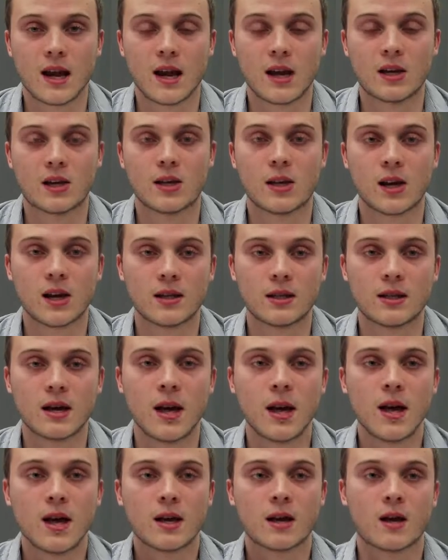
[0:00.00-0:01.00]
and it
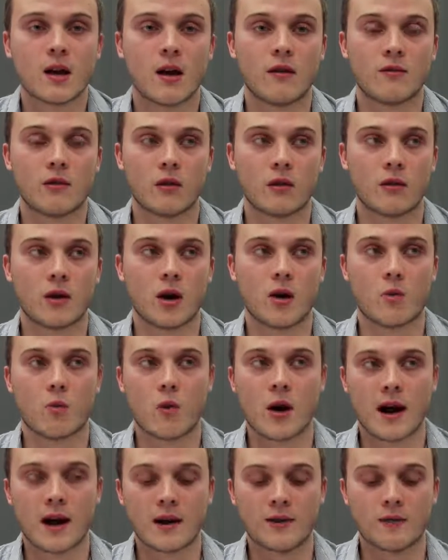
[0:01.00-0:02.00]
does cover a
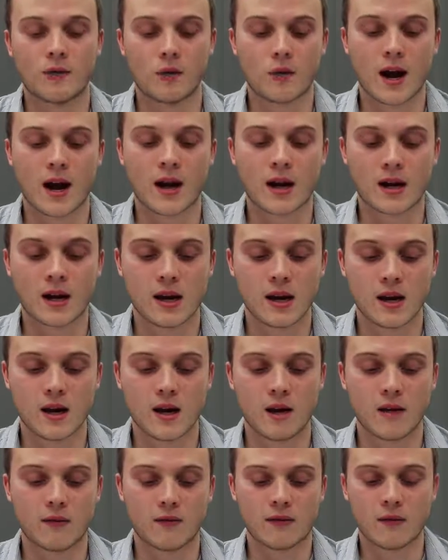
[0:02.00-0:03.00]
wide variety
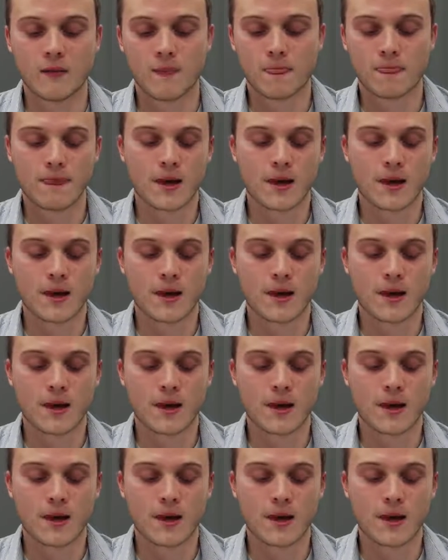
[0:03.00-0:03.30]
of,